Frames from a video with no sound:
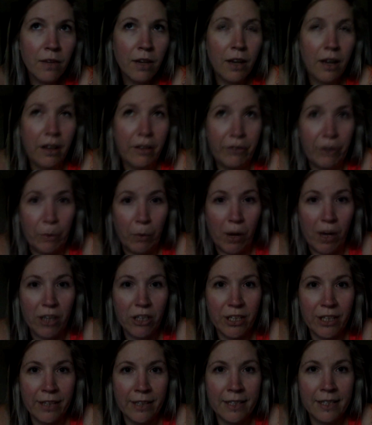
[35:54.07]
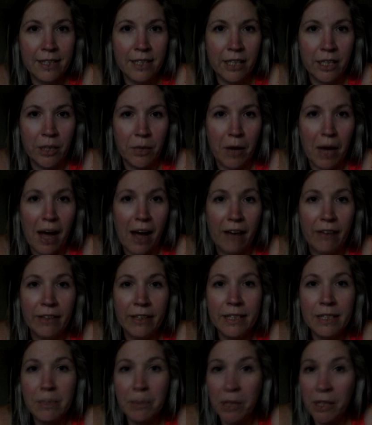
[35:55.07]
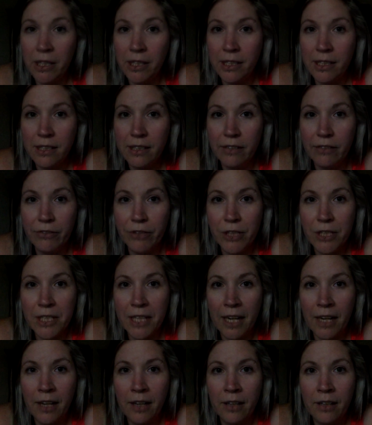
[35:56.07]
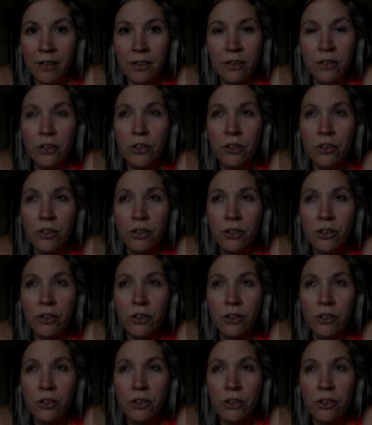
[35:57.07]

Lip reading: If you're watching this and you haven't experienced it firsthand,